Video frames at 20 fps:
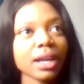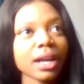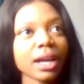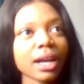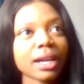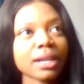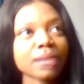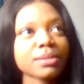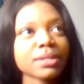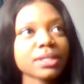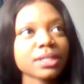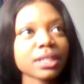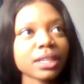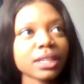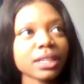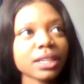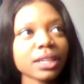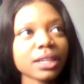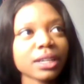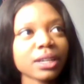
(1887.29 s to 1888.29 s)

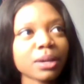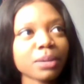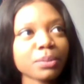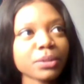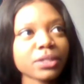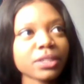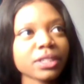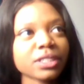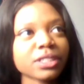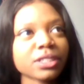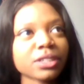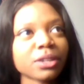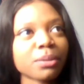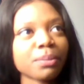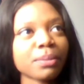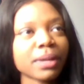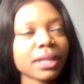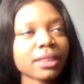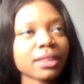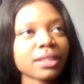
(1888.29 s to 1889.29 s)

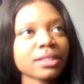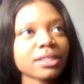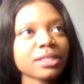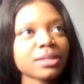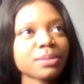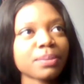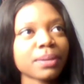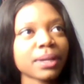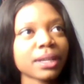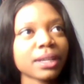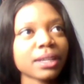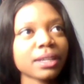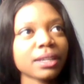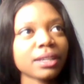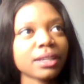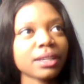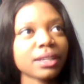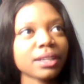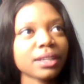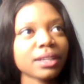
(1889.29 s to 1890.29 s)
computational methods, but
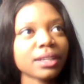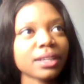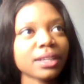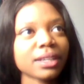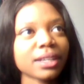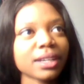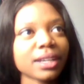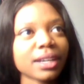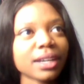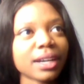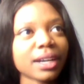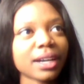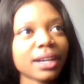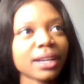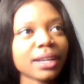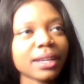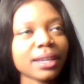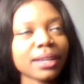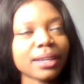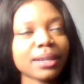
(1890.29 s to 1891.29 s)

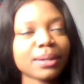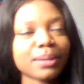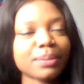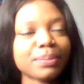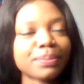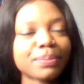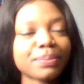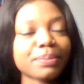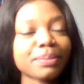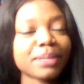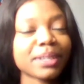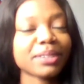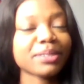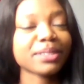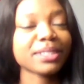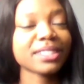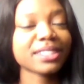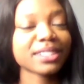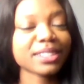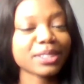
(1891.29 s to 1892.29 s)
my
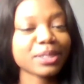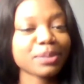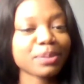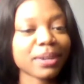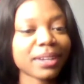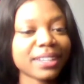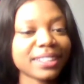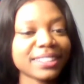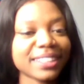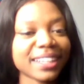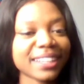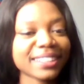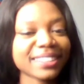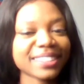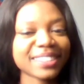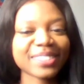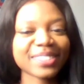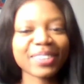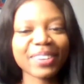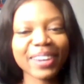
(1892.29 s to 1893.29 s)
research project,
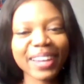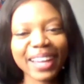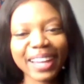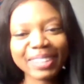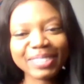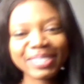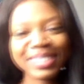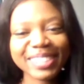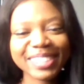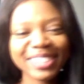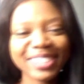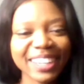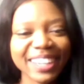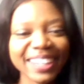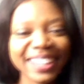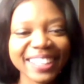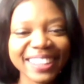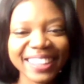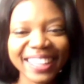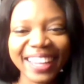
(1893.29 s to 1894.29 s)
sorry, I'm just
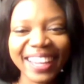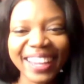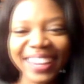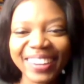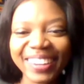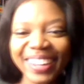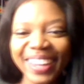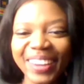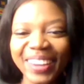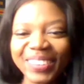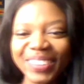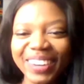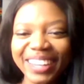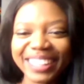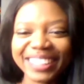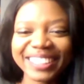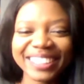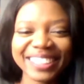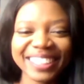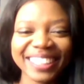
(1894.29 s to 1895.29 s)
trying to think, okay,
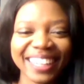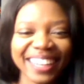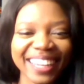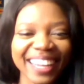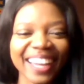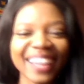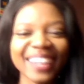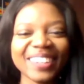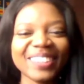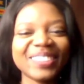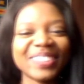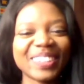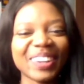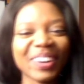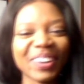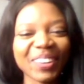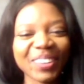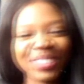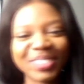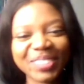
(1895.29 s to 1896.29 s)
I don't want
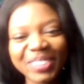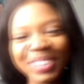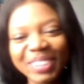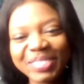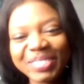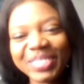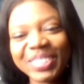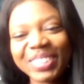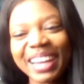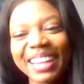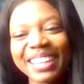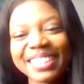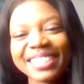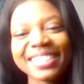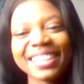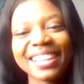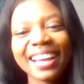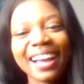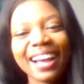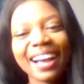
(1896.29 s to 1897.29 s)
to overwhelm you
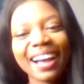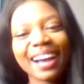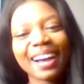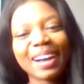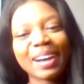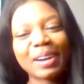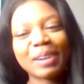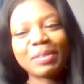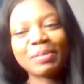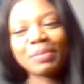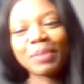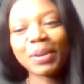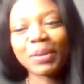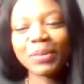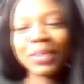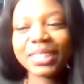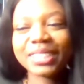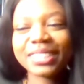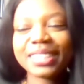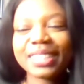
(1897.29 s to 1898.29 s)
guys,
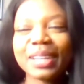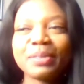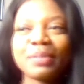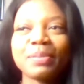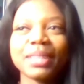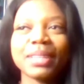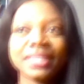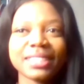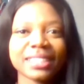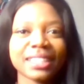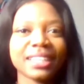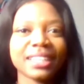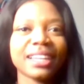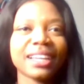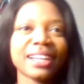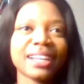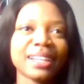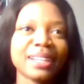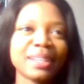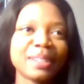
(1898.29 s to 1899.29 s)
but what should I mention?
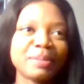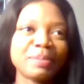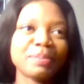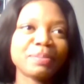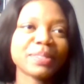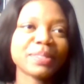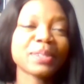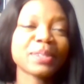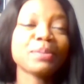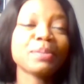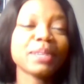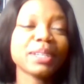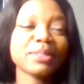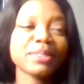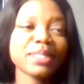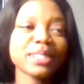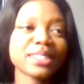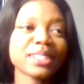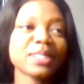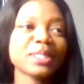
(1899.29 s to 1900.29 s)
So my
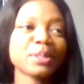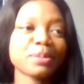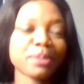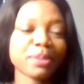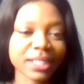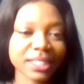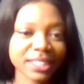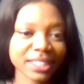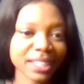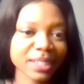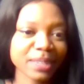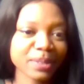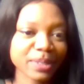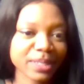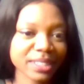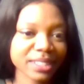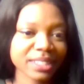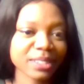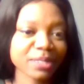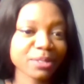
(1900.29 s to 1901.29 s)
research project, which
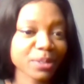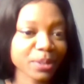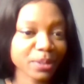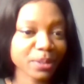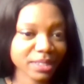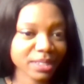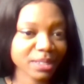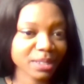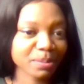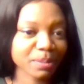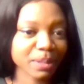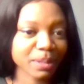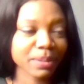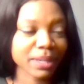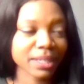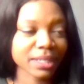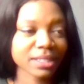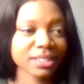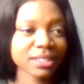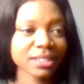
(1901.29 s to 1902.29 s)
is the focus of my
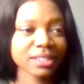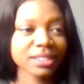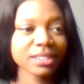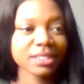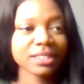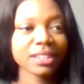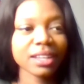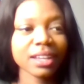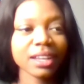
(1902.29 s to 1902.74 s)
master's,